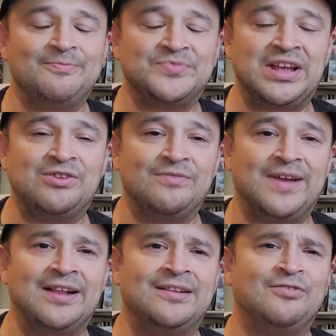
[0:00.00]
I know I've
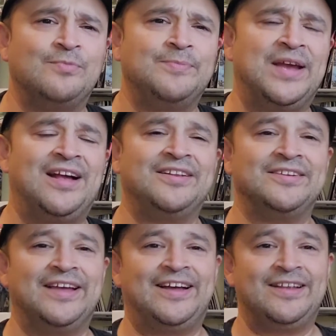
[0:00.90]
gotten a little bit behind on
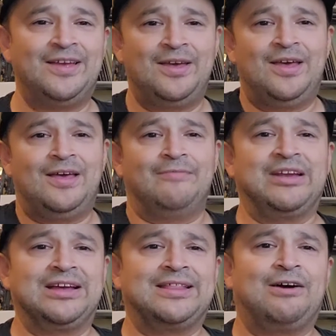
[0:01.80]
that
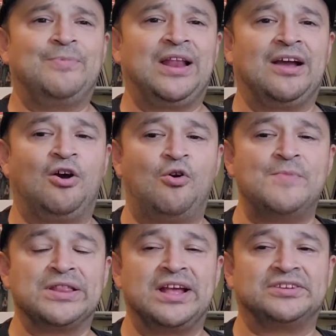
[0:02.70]
because I'll be like, oh, I'm
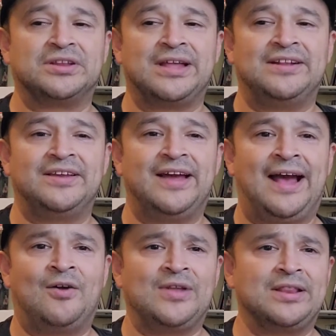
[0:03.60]
gonna sketch this idea
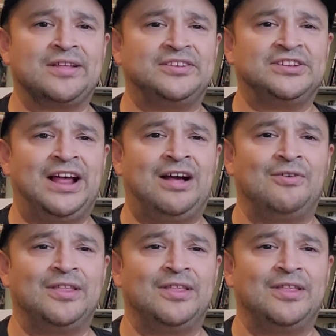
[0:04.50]
out, and I sketch it out, and